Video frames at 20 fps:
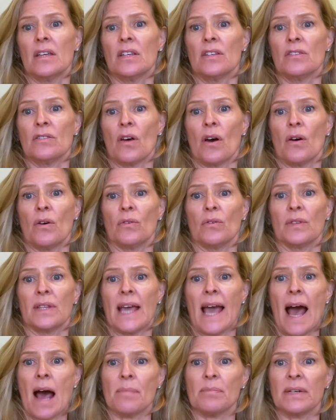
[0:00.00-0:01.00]
So
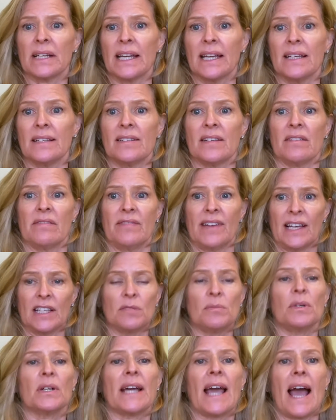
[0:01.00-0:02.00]
the applicant's
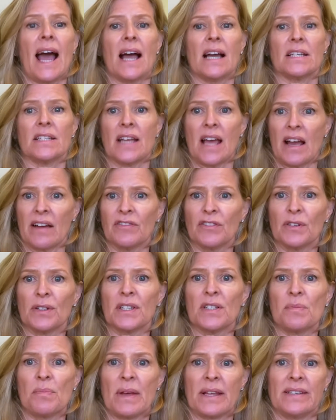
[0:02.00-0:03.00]
available cash after
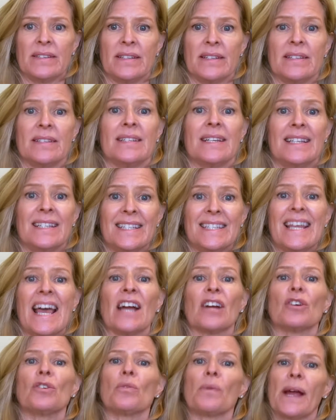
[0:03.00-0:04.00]
expenses, is
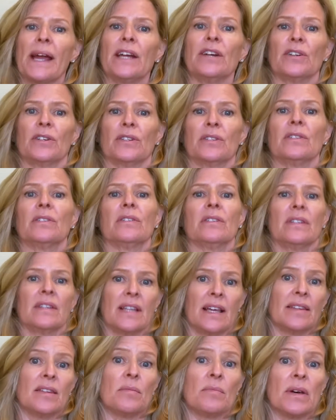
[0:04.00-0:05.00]
that greater
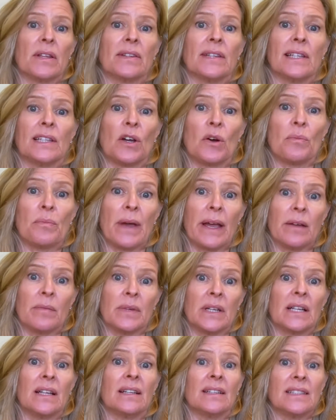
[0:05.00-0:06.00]
than the monthly loan
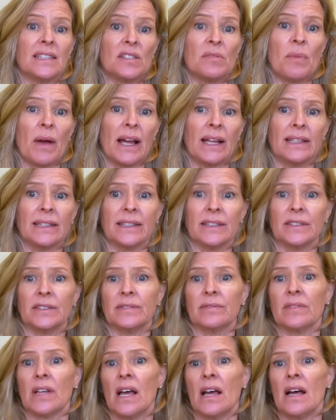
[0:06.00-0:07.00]
payment, at least by a
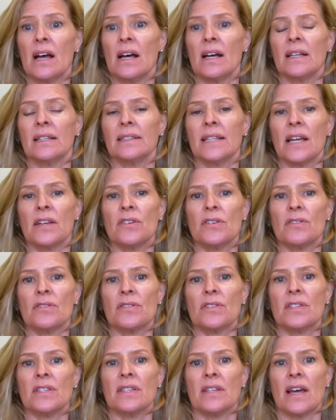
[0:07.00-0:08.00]
little?
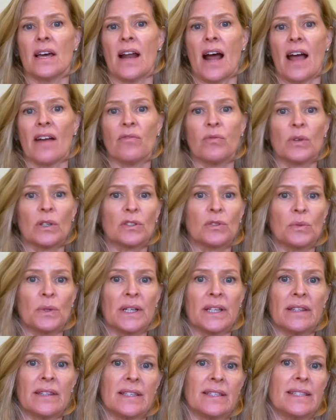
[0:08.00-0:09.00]
Lenders that I've worked
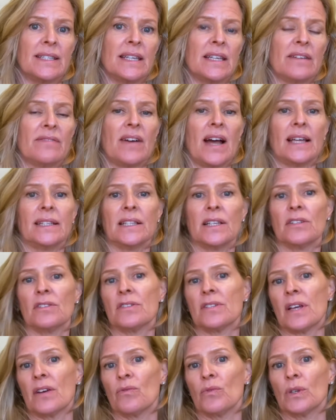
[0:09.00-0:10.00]
with, the CDFI
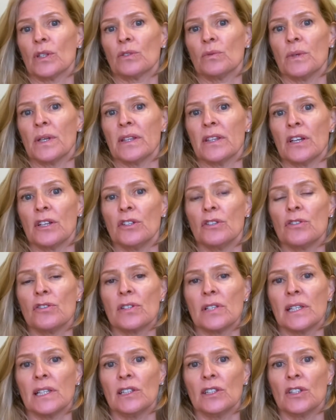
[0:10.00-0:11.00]
lenders I've worked with, they're
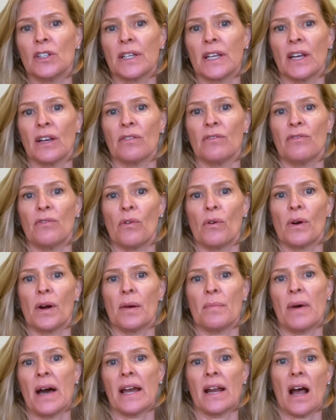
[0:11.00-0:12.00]
usually looking for
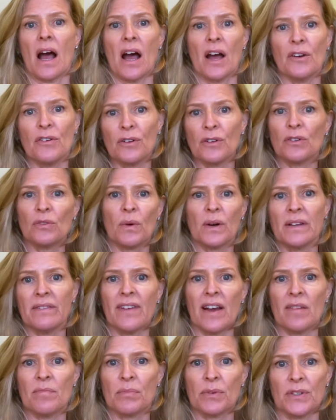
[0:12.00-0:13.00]
about
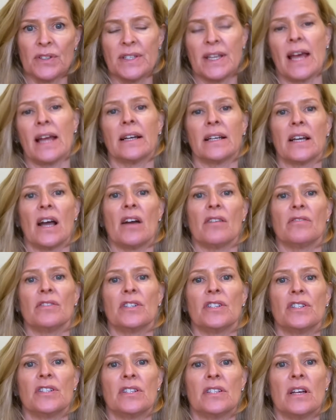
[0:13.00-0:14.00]
125%
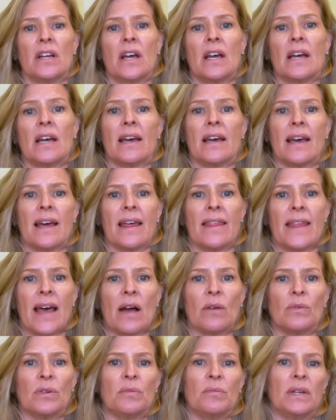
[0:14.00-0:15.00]
coverage. And
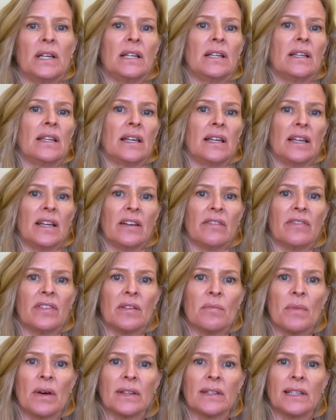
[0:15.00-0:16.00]
that would mean that if
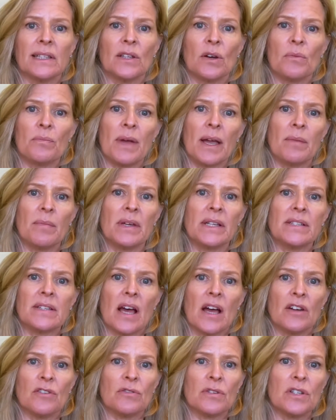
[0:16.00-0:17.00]
the monthly loan payment's
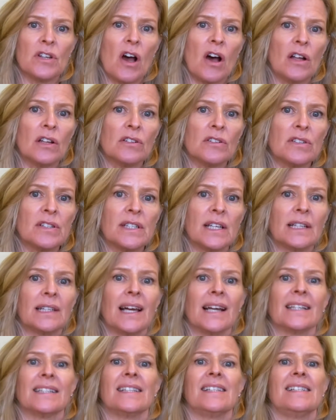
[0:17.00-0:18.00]
$100, they'd
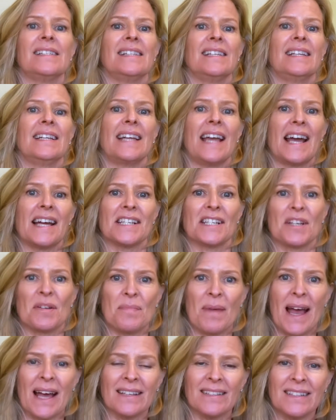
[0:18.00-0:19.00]
like to see cash
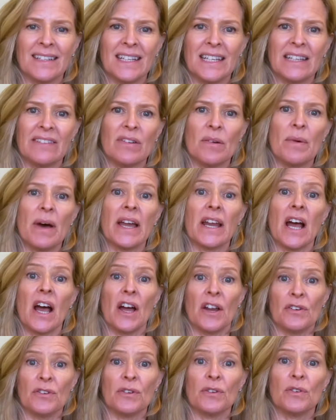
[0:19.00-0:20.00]
capacity of about
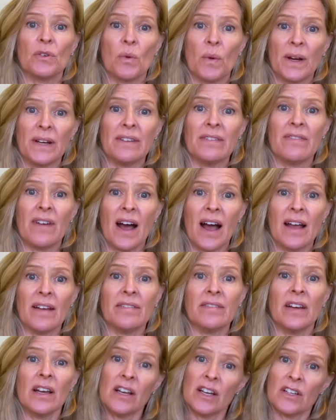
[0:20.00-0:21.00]

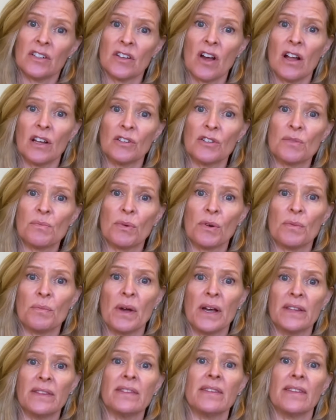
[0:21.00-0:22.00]
$125 per
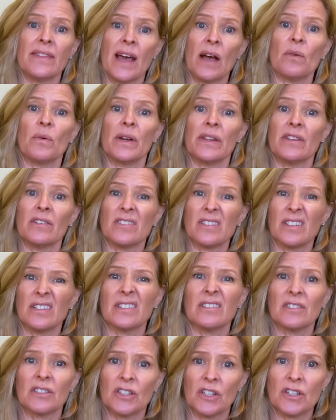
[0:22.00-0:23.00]
month, and that way there's a
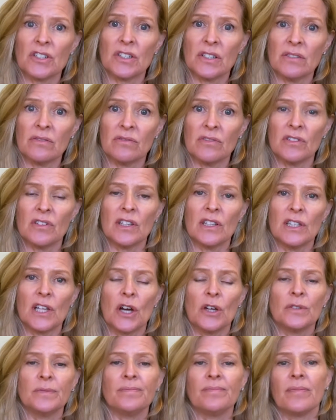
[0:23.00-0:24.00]
little cushion for the
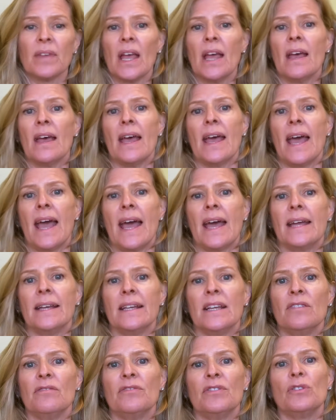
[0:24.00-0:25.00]
loan. And
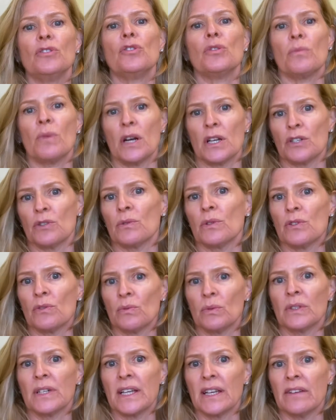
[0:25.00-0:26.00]
in future modules,
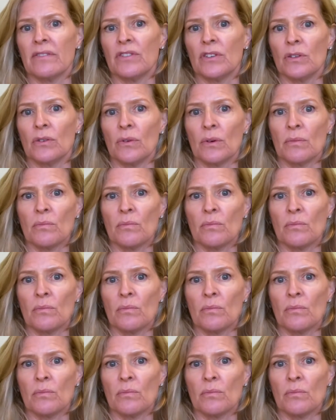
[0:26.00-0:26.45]
we'll give you